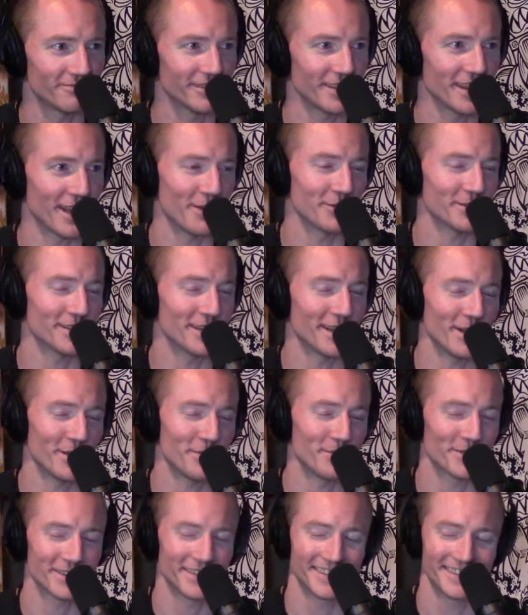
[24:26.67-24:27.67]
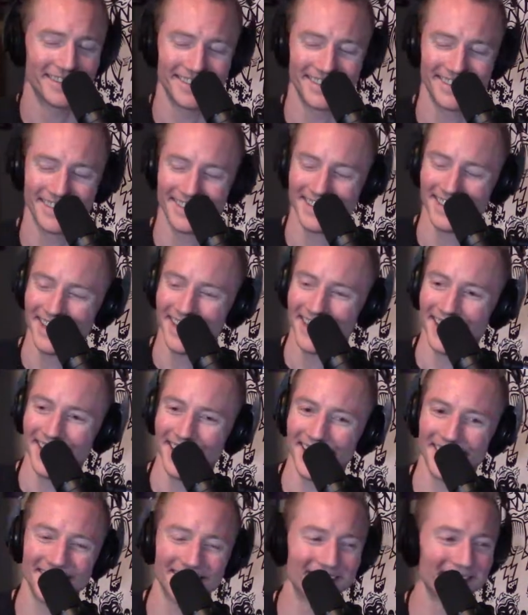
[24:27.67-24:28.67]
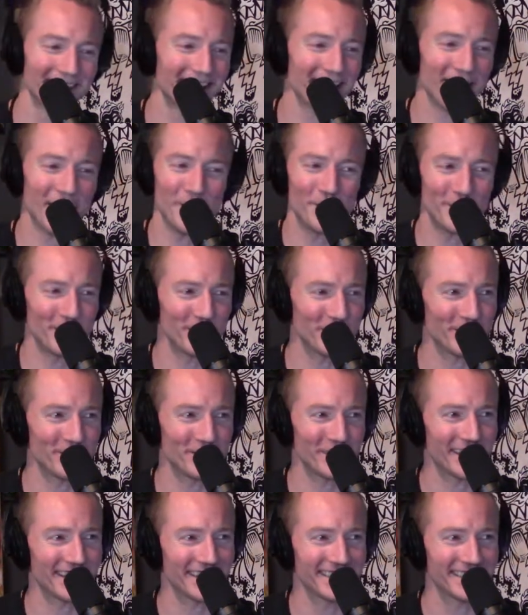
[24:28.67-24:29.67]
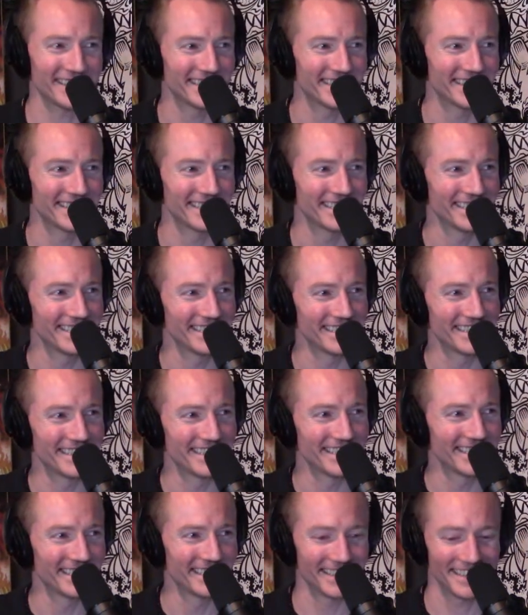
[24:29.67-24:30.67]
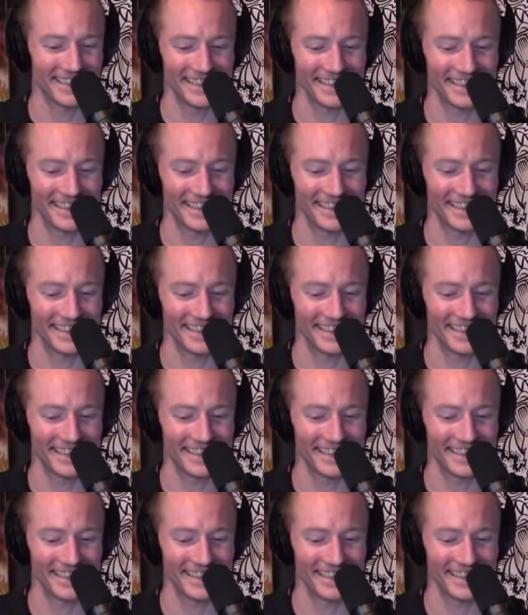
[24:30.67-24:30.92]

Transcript: I was up. Wow. And I was like, what happened to me, man? I'm falling asleep. You still